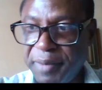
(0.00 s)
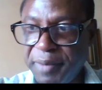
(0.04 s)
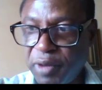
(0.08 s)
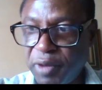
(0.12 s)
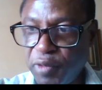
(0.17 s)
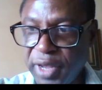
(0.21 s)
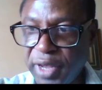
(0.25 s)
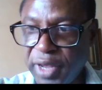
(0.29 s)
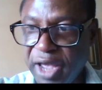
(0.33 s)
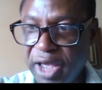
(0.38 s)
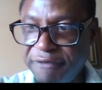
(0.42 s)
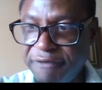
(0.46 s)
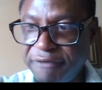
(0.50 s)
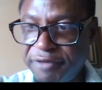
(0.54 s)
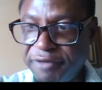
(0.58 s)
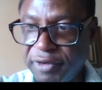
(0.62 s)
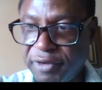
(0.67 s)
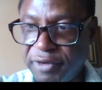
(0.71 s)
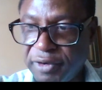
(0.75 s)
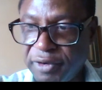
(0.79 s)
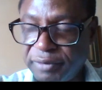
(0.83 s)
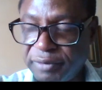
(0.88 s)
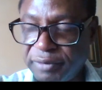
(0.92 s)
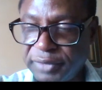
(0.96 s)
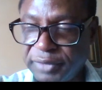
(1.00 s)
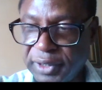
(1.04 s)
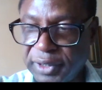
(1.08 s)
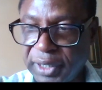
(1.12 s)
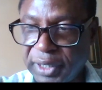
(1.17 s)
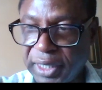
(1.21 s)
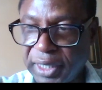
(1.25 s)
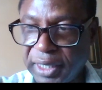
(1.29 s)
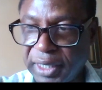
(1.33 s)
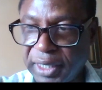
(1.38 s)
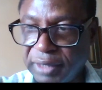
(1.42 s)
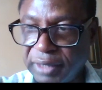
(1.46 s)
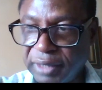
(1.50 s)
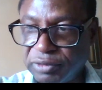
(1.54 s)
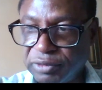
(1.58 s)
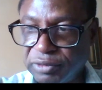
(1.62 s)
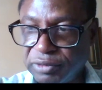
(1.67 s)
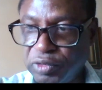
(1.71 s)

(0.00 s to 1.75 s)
we have to